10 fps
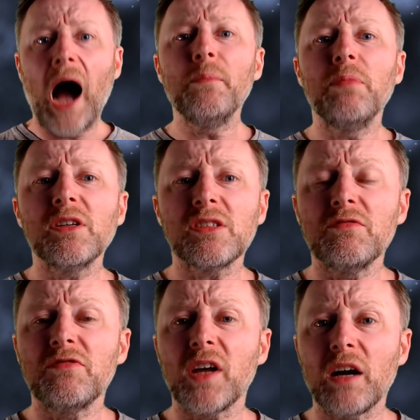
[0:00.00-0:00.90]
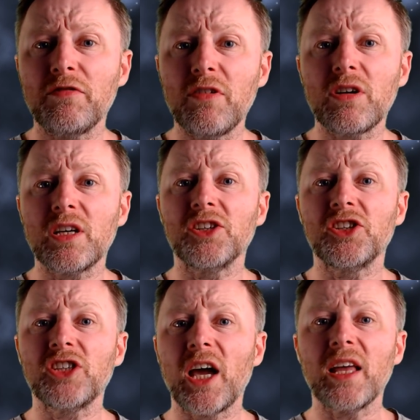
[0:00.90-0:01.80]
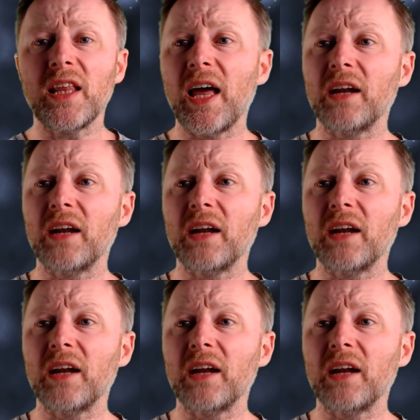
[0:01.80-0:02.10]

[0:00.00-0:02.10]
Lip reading: I'm busting for a fucking shite,